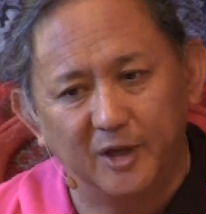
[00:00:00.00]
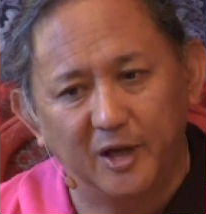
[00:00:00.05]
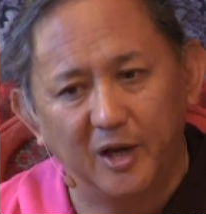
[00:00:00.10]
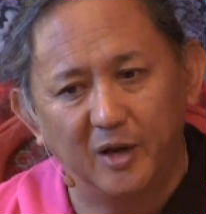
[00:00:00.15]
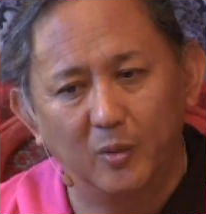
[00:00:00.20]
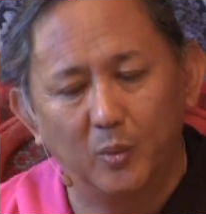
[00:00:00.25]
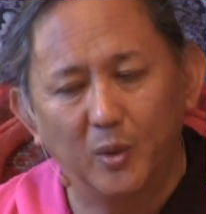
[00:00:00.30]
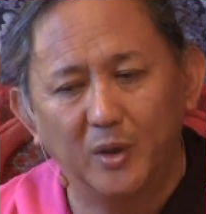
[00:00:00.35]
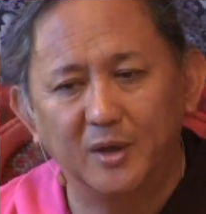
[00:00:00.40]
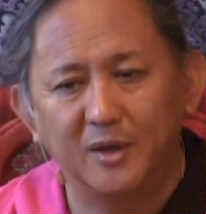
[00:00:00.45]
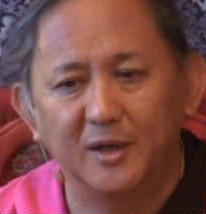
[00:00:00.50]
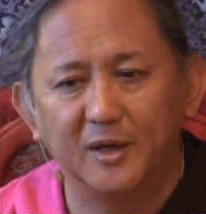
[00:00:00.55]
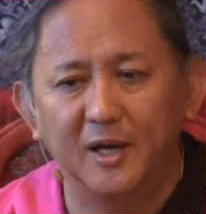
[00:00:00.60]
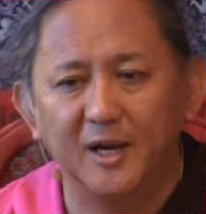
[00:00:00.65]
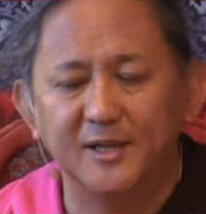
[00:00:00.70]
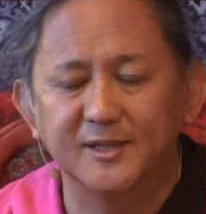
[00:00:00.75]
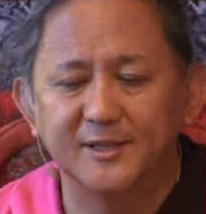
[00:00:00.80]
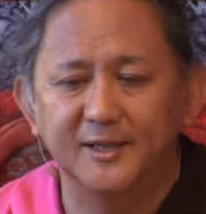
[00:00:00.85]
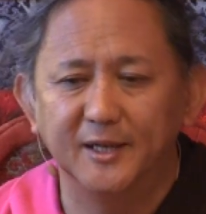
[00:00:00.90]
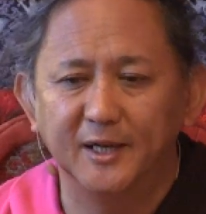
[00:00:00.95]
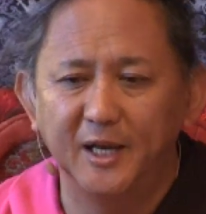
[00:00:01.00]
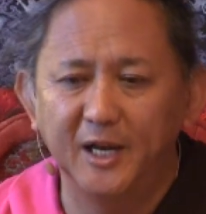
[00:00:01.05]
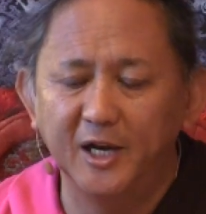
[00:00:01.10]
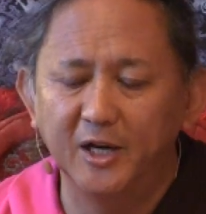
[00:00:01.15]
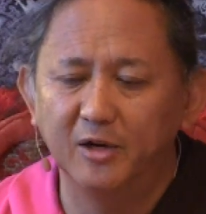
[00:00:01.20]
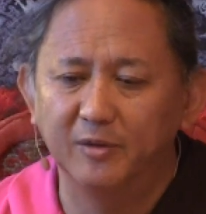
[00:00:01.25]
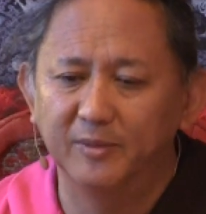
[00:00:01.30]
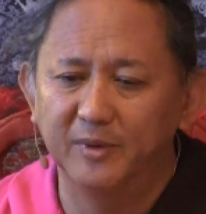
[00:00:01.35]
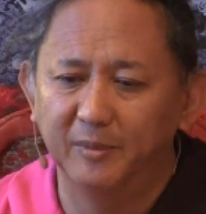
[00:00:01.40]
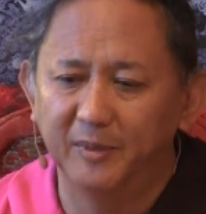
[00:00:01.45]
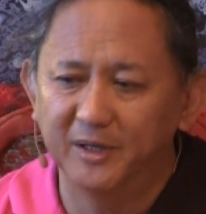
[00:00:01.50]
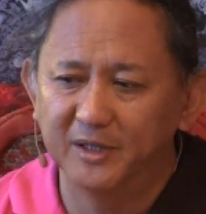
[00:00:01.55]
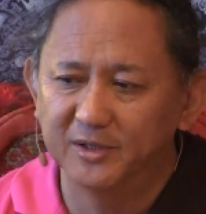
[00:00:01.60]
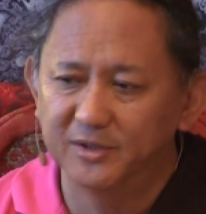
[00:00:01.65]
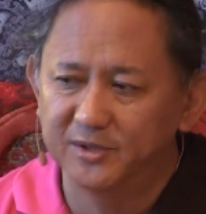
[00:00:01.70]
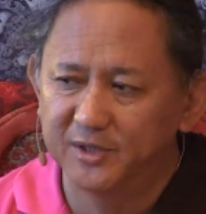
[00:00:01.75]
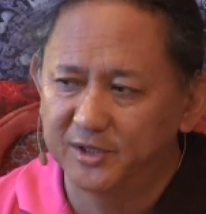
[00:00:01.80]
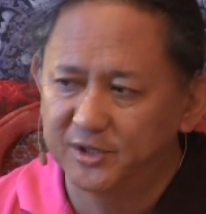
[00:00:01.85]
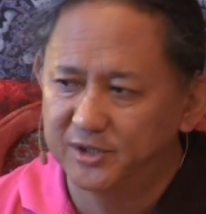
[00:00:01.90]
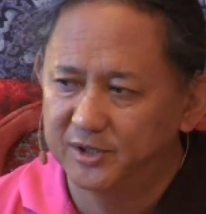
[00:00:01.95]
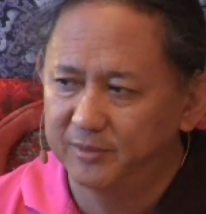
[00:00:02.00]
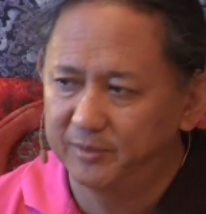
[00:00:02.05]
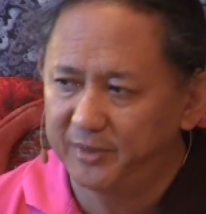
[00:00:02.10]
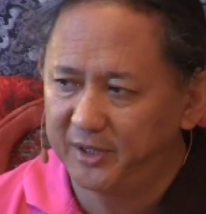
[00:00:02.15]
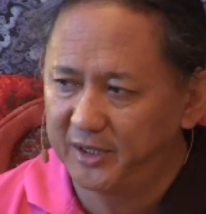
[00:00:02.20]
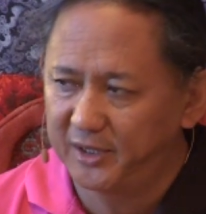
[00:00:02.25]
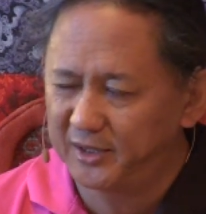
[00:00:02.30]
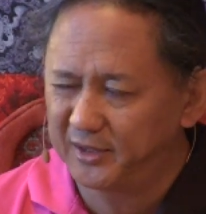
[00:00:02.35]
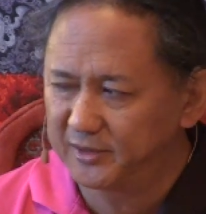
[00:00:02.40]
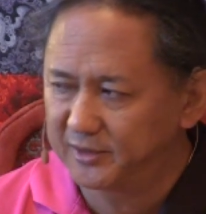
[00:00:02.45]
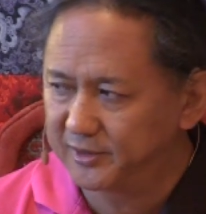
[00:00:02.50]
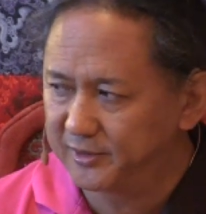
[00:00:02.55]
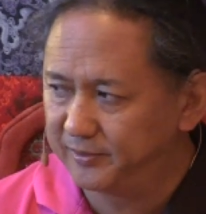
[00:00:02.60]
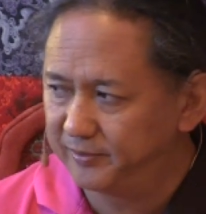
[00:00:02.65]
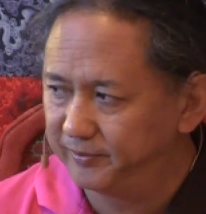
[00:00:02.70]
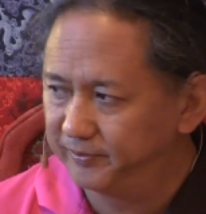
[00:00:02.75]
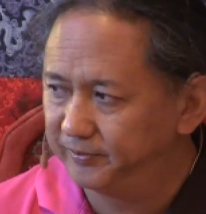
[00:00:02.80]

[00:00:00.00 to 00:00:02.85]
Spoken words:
and what is the need of the mother sentient beings.